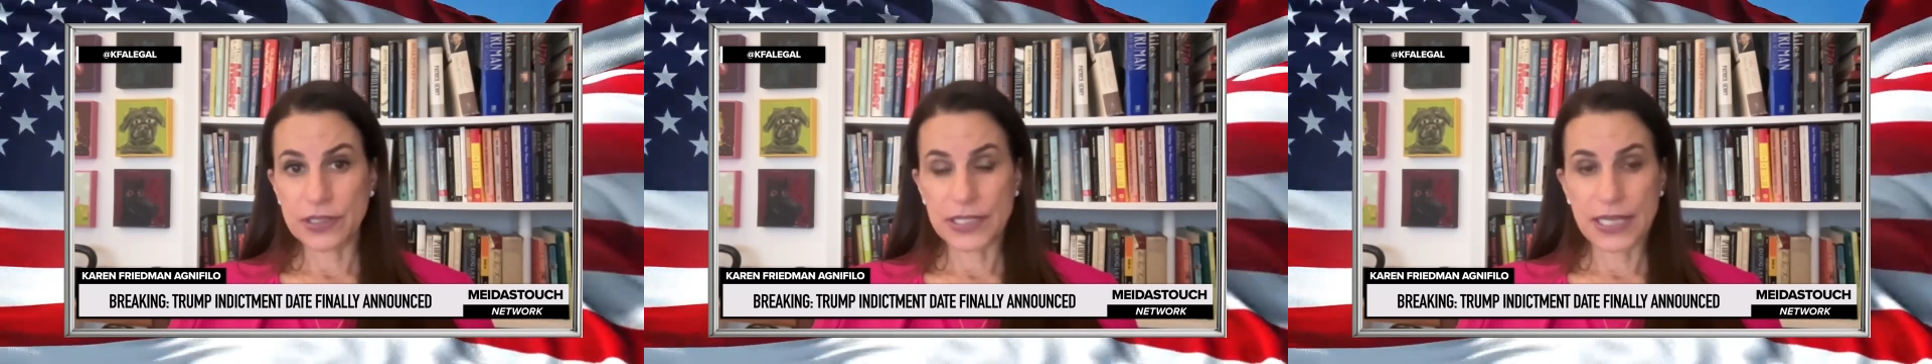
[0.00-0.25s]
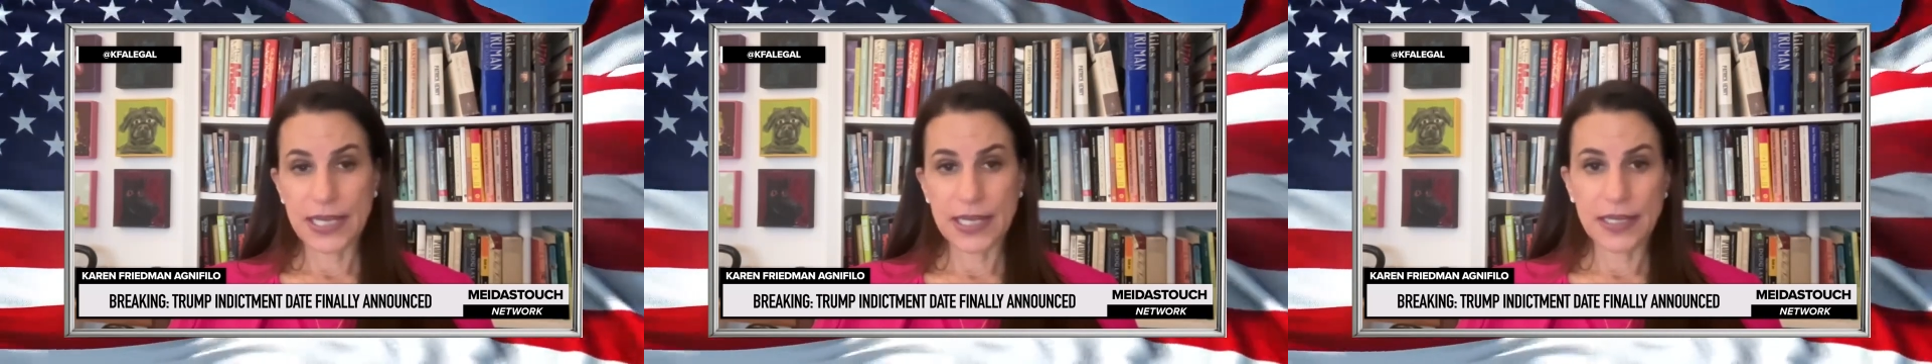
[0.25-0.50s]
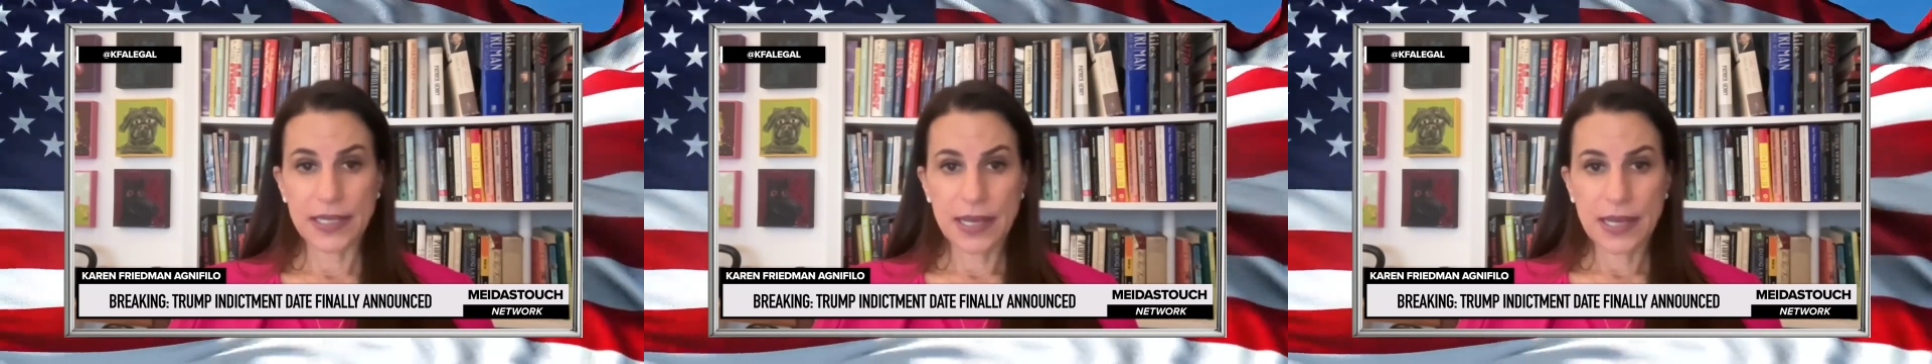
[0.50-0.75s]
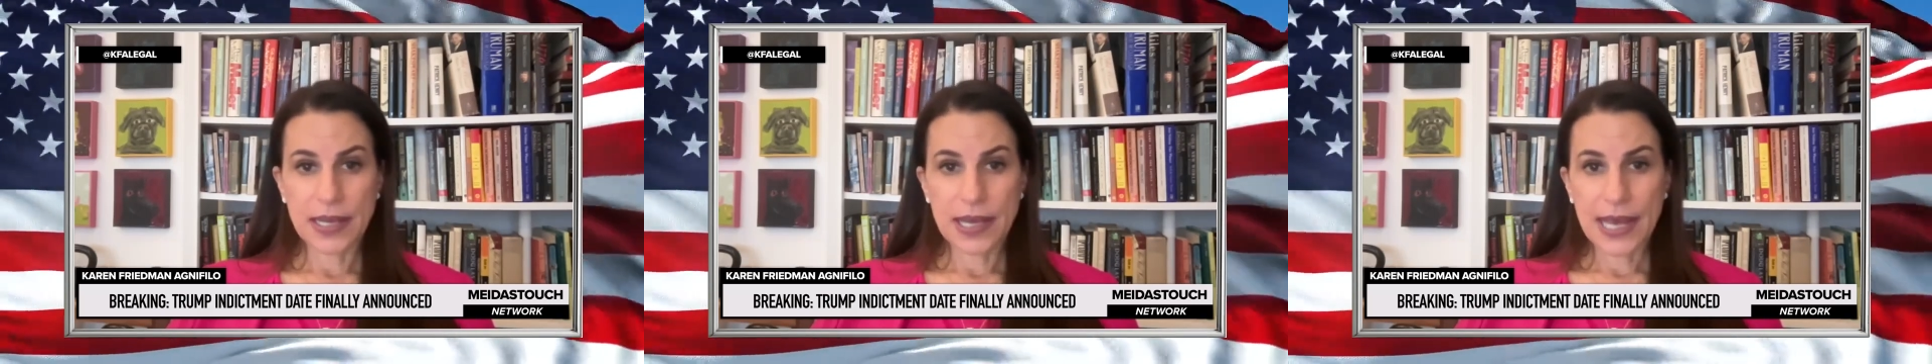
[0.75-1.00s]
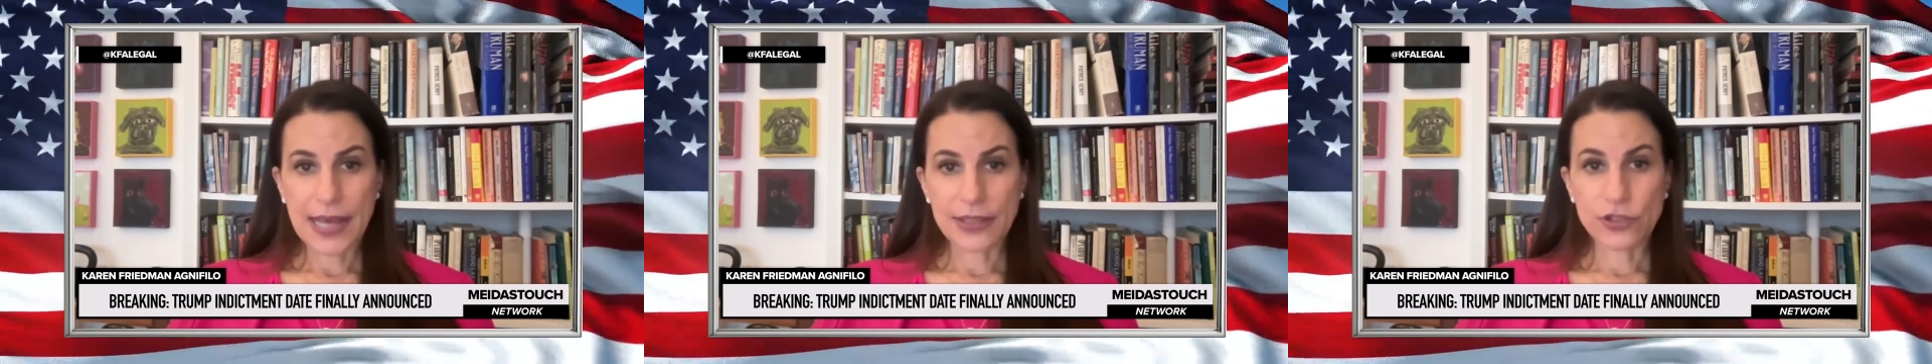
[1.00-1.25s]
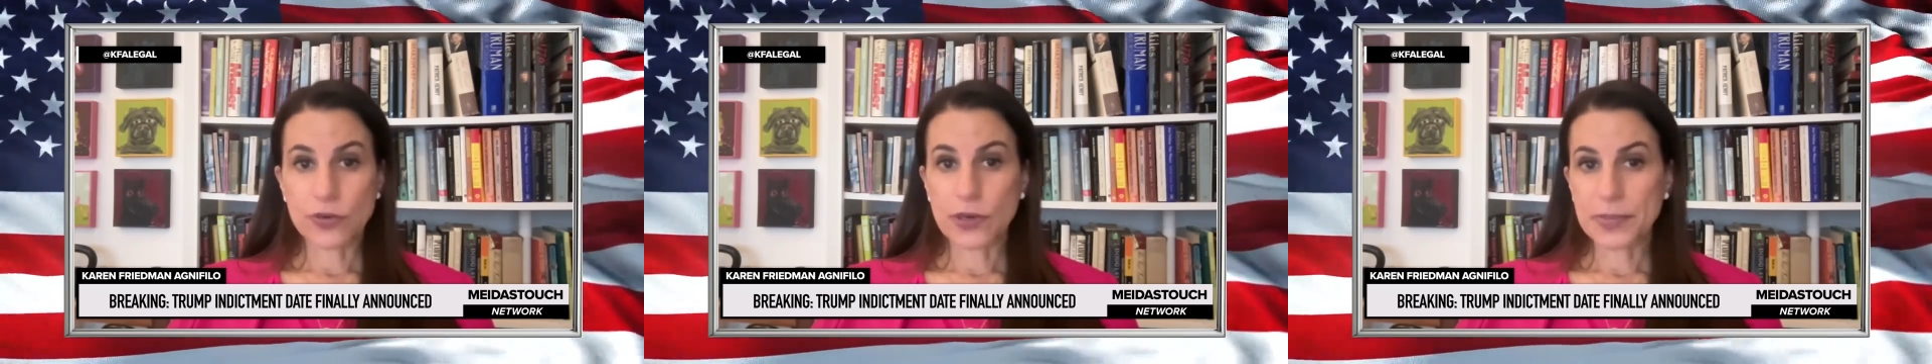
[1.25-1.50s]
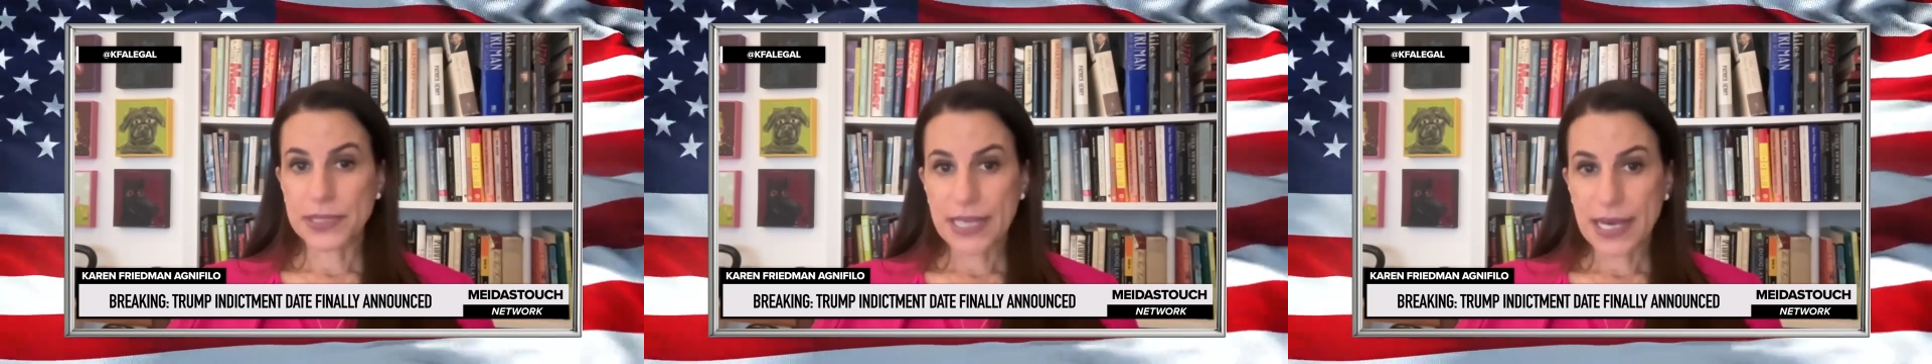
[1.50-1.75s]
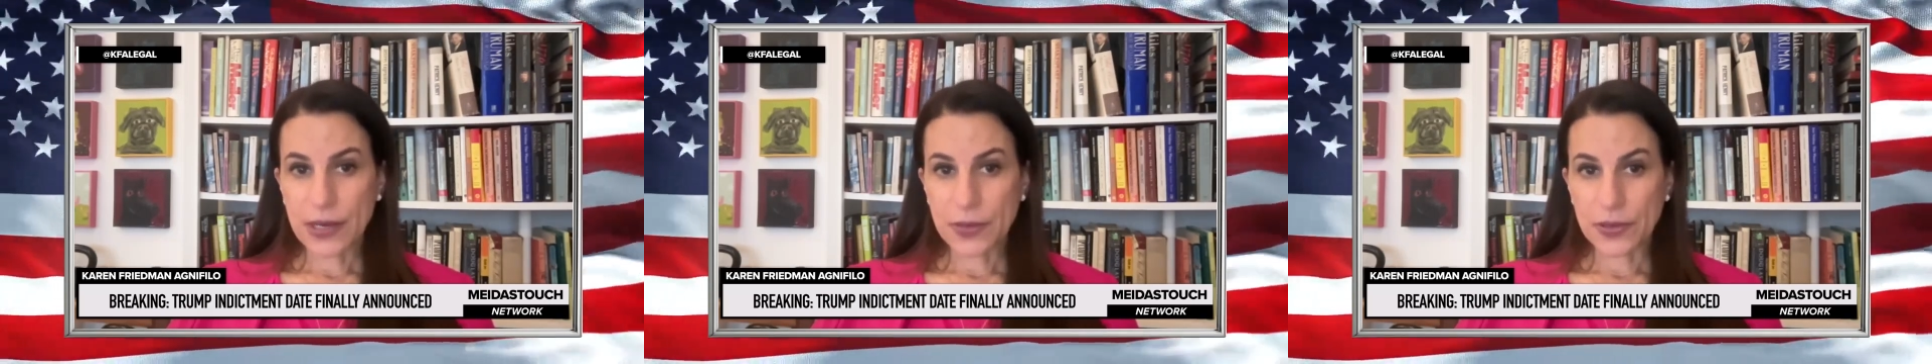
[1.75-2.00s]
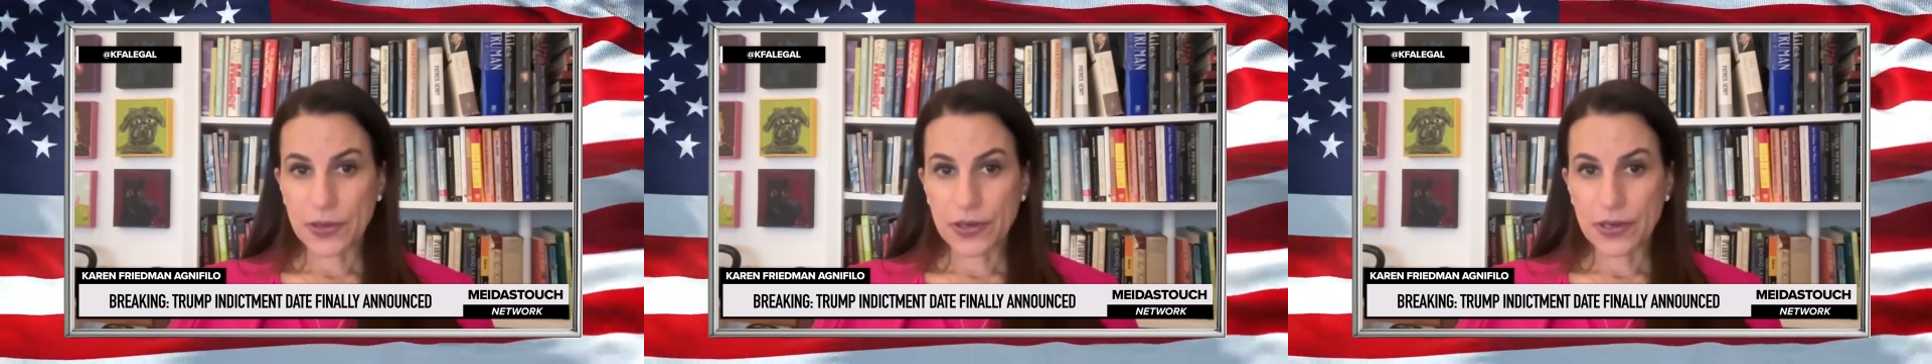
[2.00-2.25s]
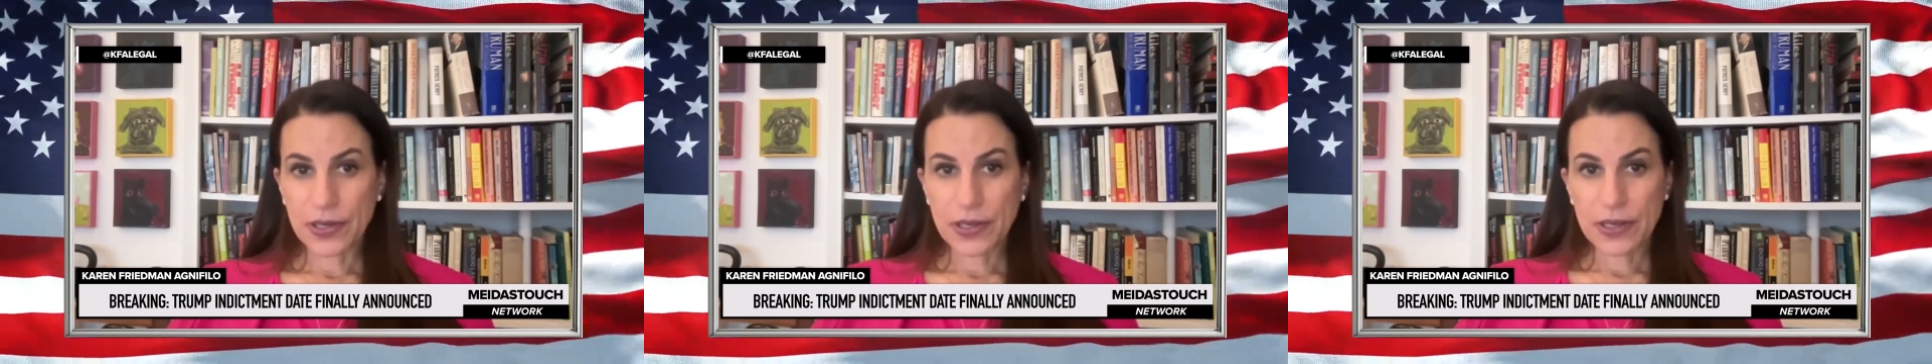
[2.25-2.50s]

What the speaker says: say at Trump Tower.